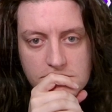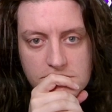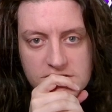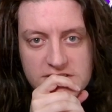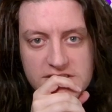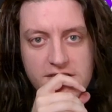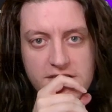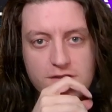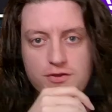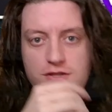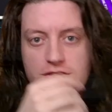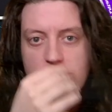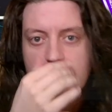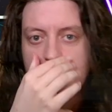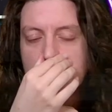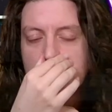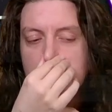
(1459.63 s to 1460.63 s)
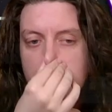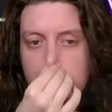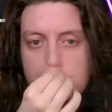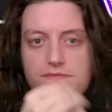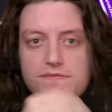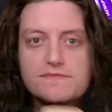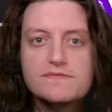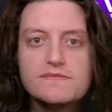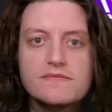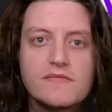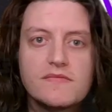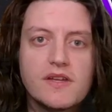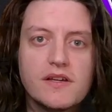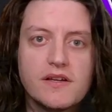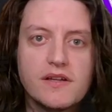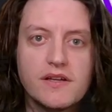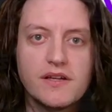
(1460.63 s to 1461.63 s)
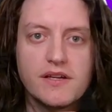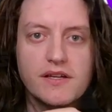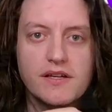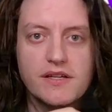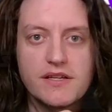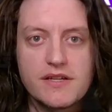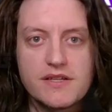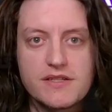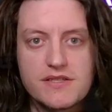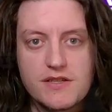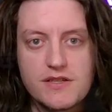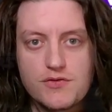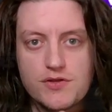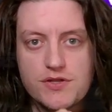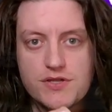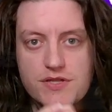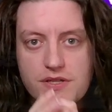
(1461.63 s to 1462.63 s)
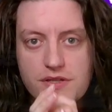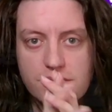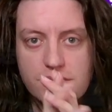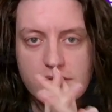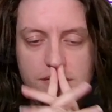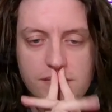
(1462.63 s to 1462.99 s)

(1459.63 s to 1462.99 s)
It's interesting. It is interesting.